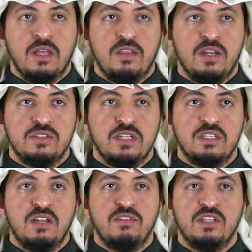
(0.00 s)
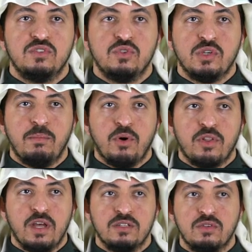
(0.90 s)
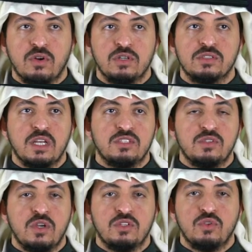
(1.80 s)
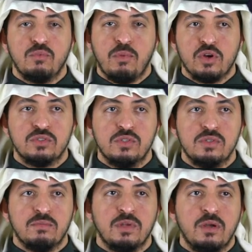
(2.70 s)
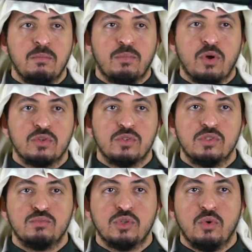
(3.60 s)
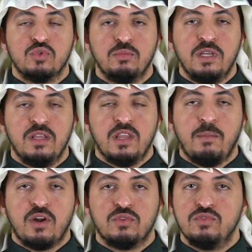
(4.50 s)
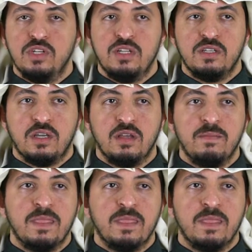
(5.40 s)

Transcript: There is little evidence to support that drugs associated with bruxism. Bruxism show to be in the part of genetic.